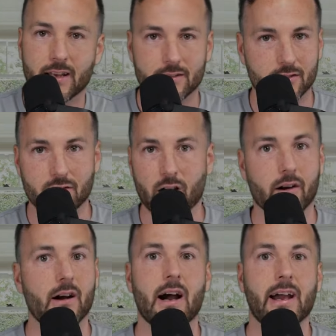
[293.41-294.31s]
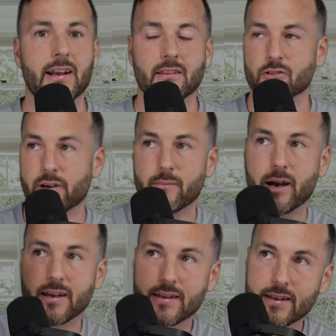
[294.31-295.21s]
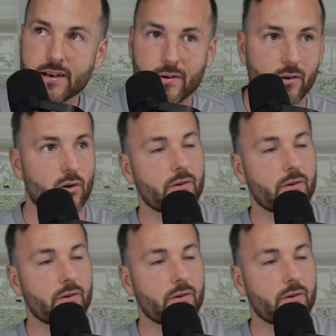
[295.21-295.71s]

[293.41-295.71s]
star-eyed and they're trying to buy here and over